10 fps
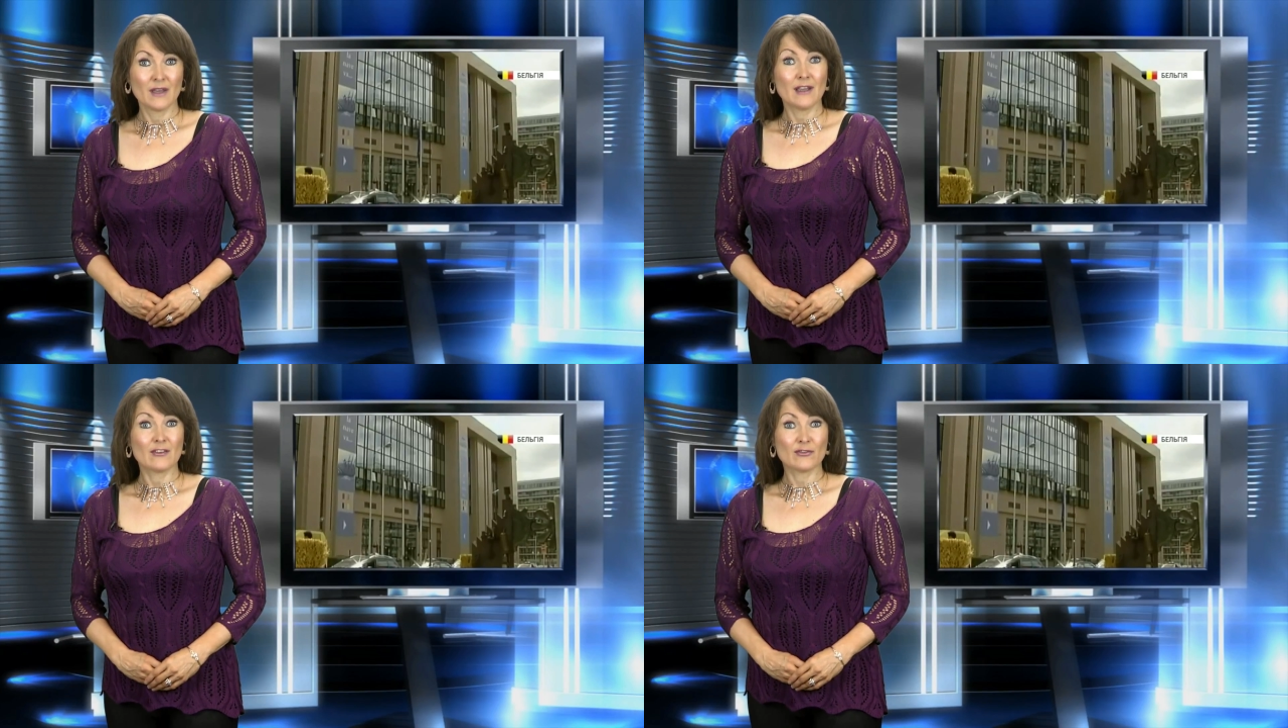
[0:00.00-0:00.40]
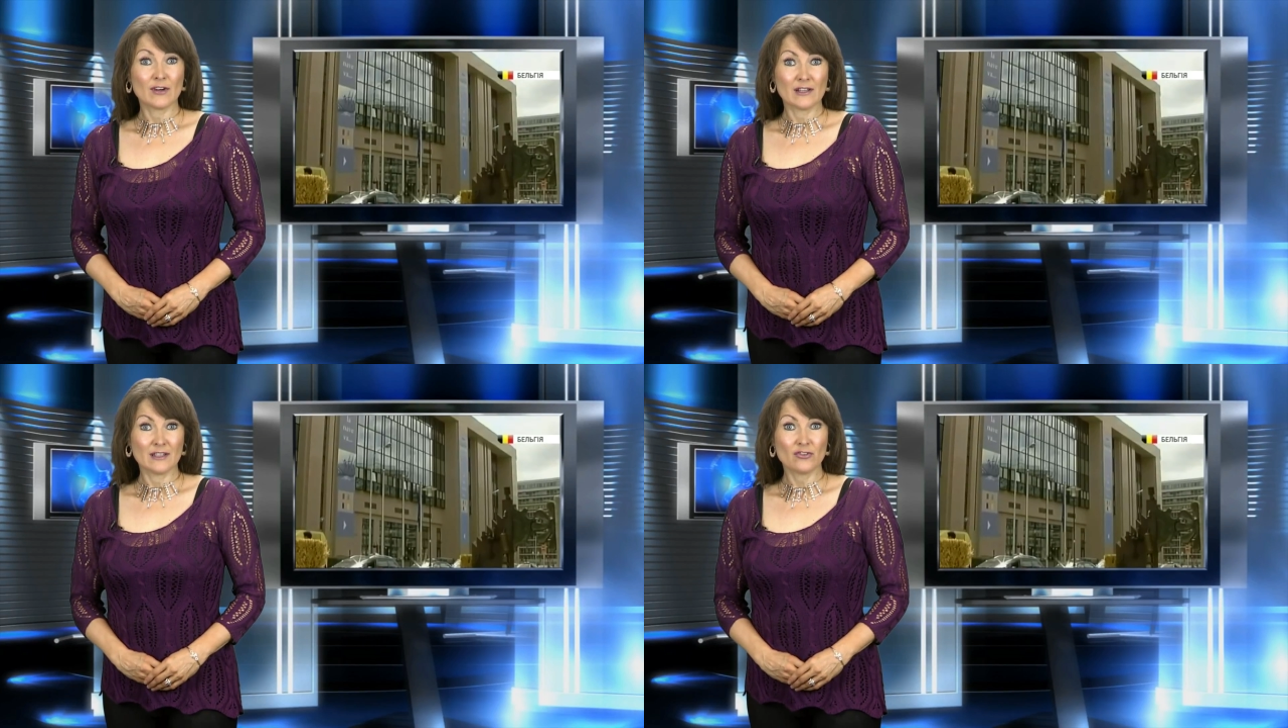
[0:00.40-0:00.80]
its
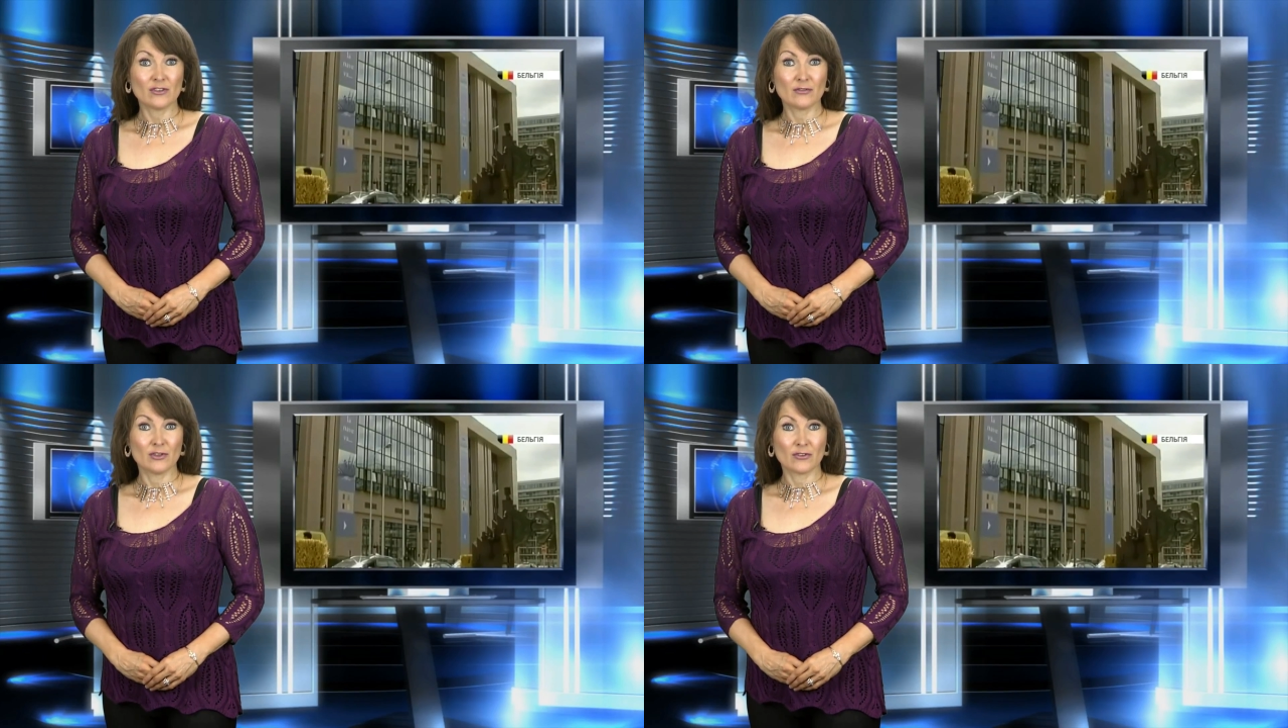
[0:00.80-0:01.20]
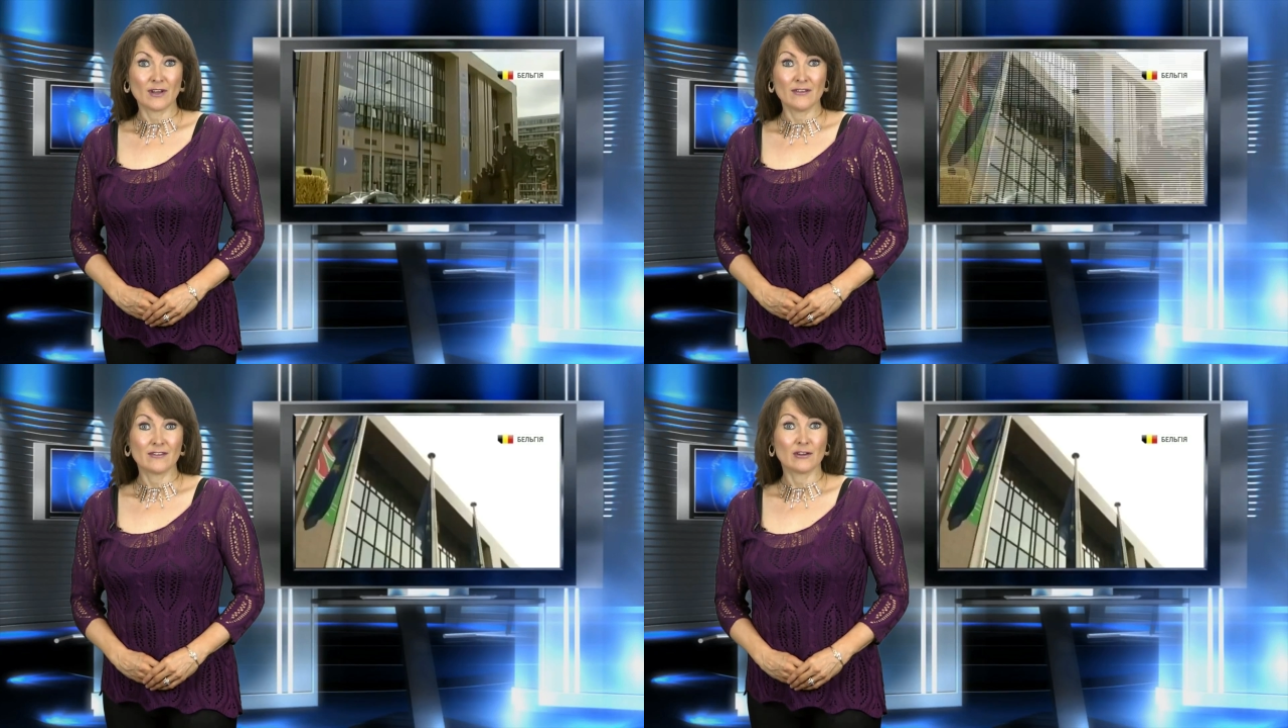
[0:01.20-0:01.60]
violation of
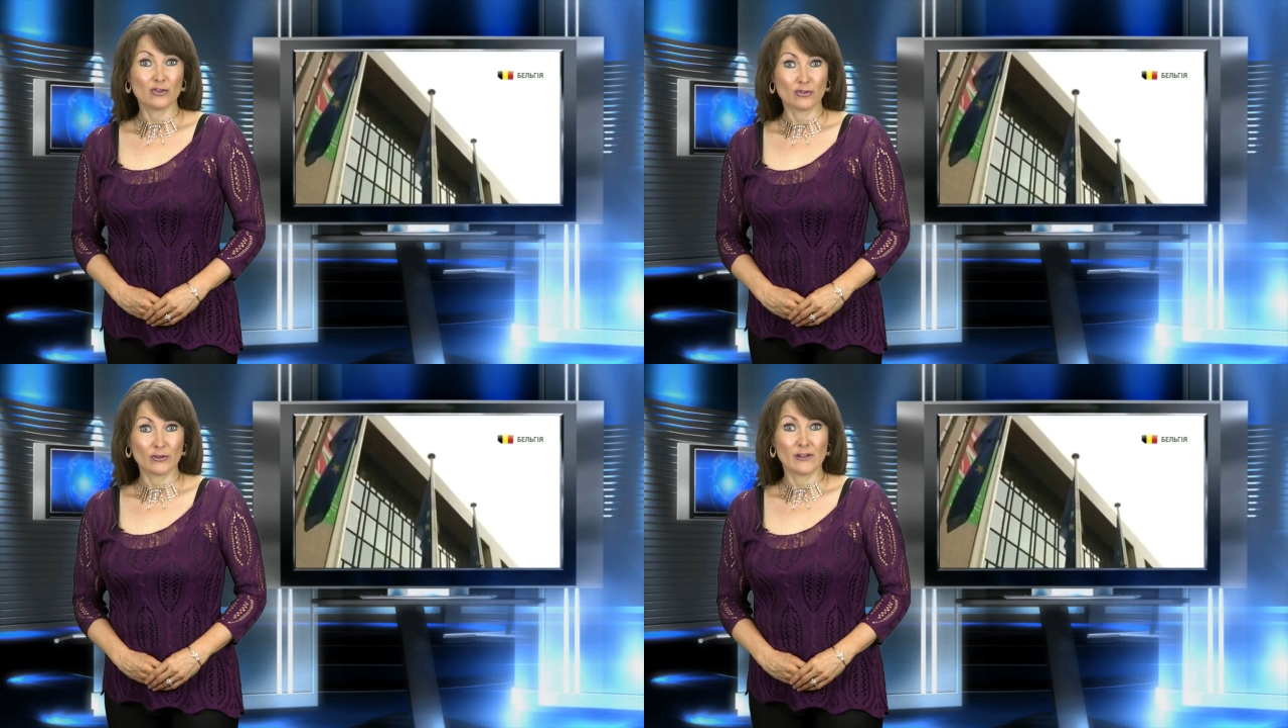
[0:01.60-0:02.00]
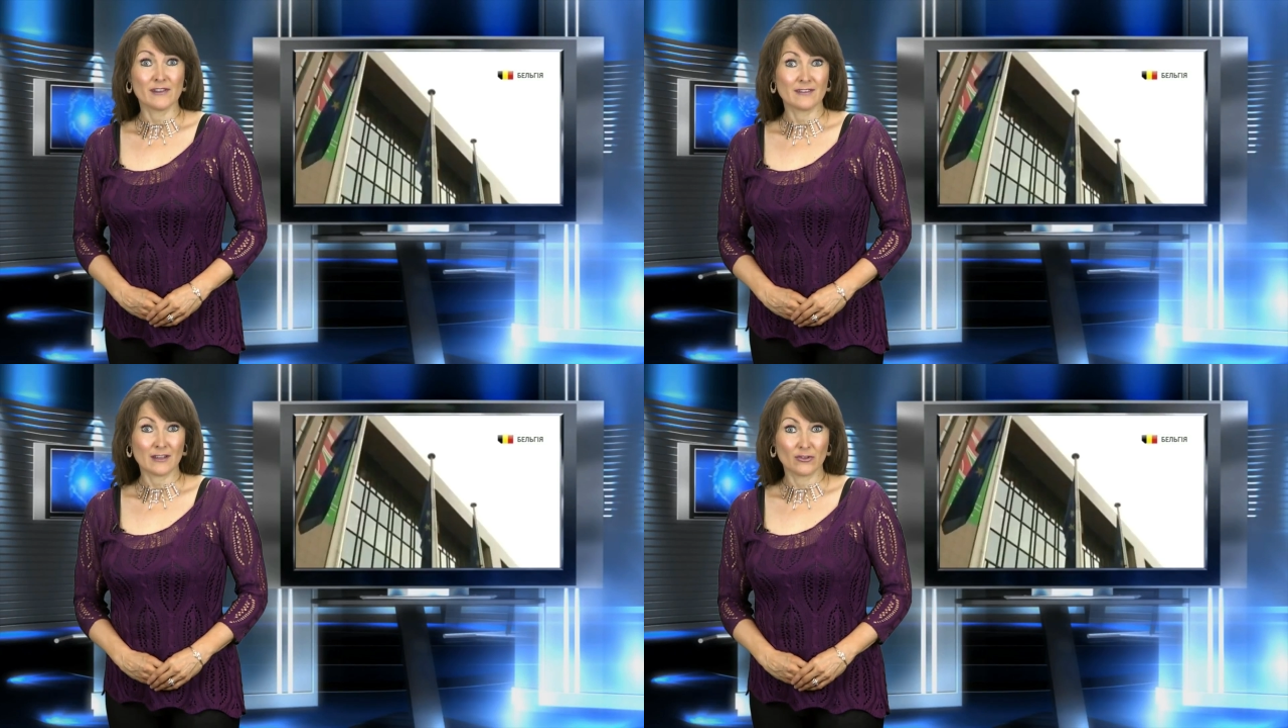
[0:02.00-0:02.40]
Ukraine's territorial
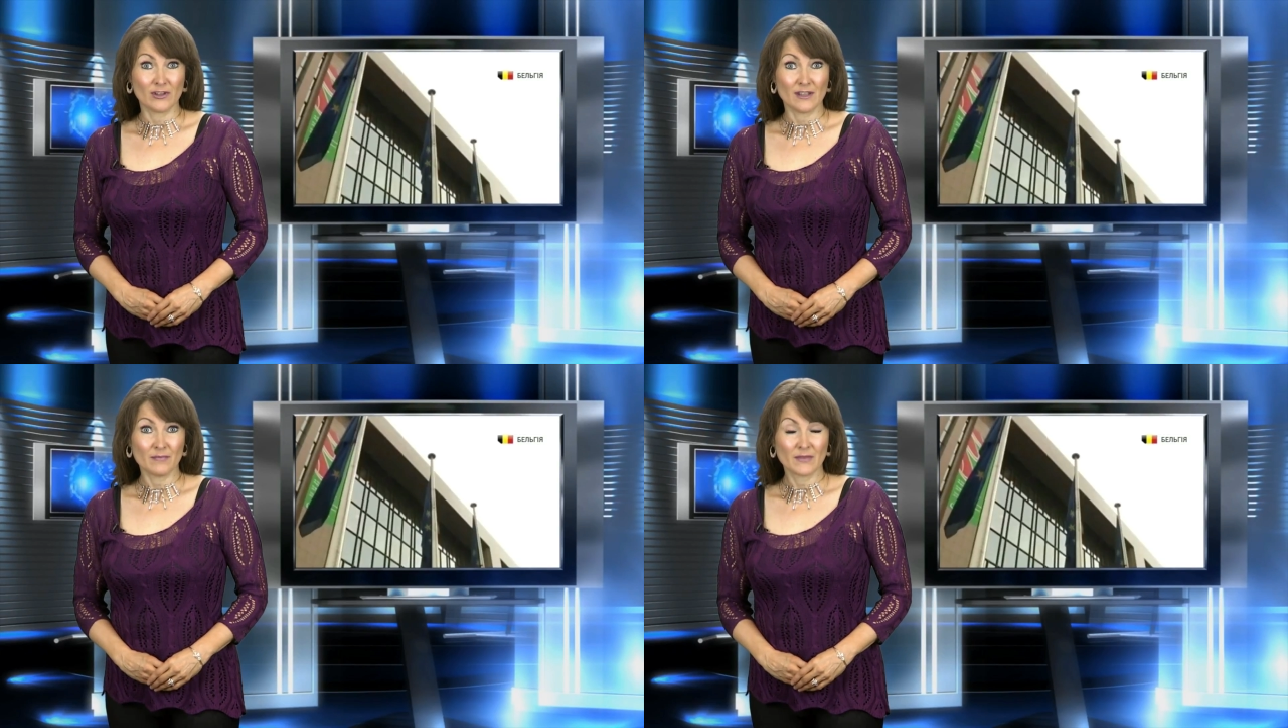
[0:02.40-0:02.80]
integrity,